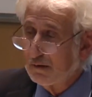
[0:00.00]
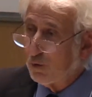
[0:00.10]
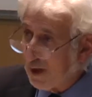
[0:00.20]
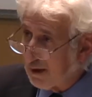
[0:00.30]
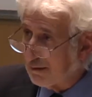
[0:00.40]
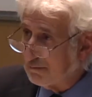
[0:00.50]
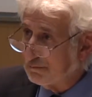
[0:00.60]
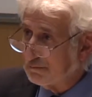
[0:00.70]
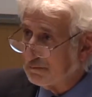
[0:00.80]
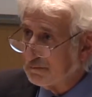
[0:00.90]
Well,
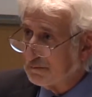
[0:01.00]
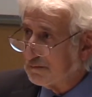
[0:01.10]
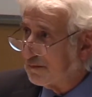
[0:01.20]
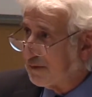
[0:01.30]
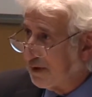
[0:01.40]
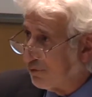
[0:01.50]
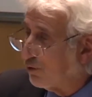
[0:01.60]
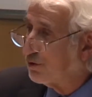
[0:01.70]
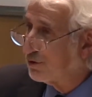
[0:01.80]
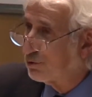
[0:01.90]
in
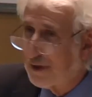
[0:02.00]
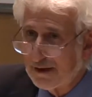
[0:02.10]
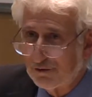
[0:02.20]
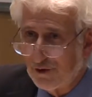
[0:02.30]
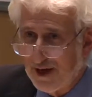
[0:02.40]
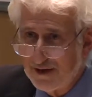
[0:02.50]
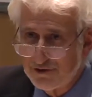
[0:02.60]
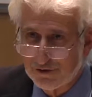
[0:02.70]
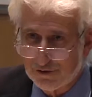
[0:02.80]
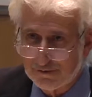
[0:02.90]
order to get the
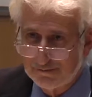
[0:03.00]
answer,